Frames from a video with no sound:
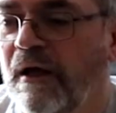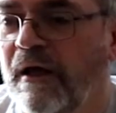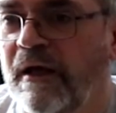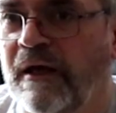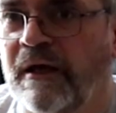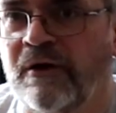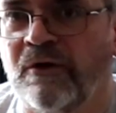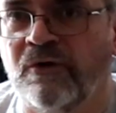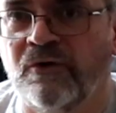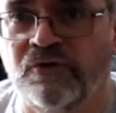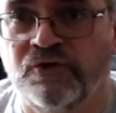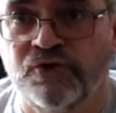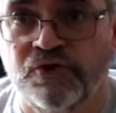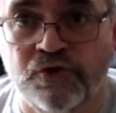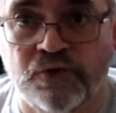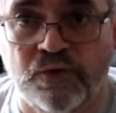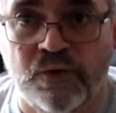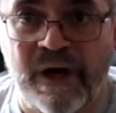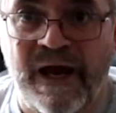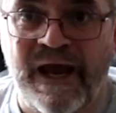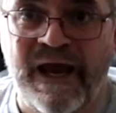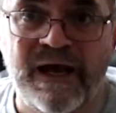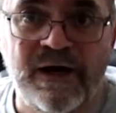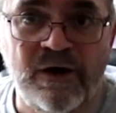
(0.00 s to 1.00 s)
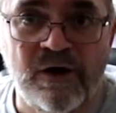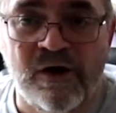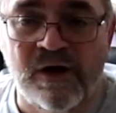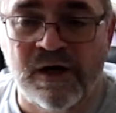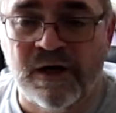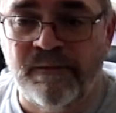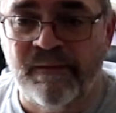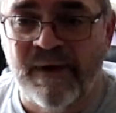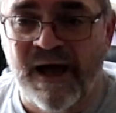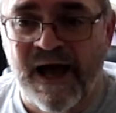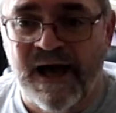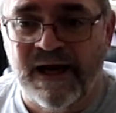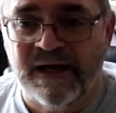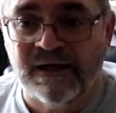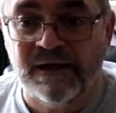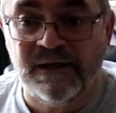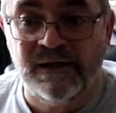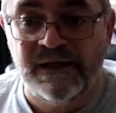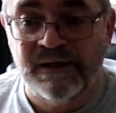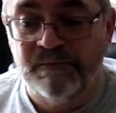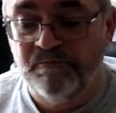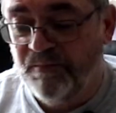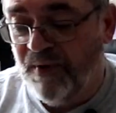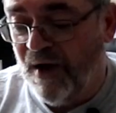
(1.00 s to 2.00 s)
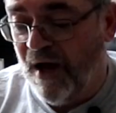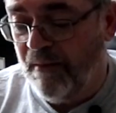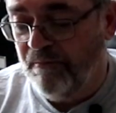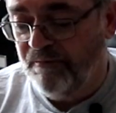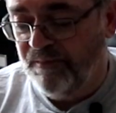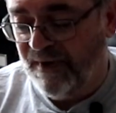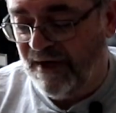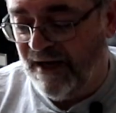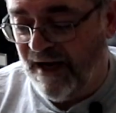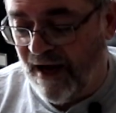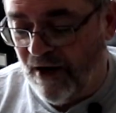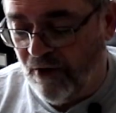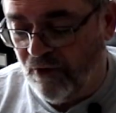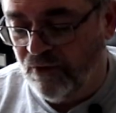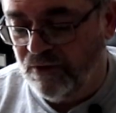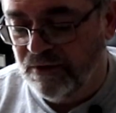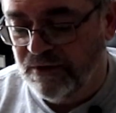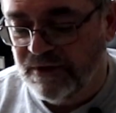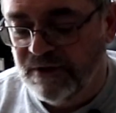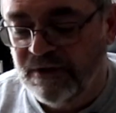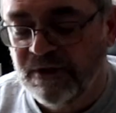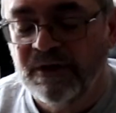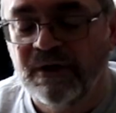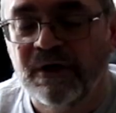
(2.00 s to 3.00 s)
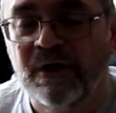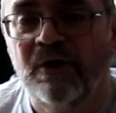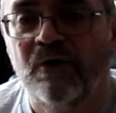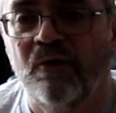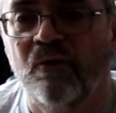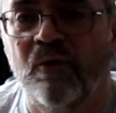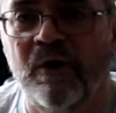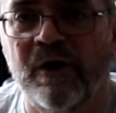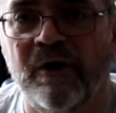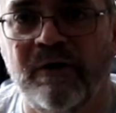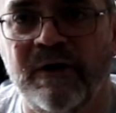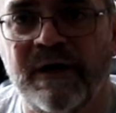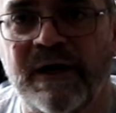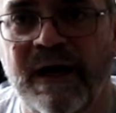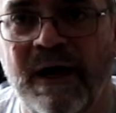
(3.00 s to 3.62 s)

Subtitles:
It'll drain automatically, pump it out, where a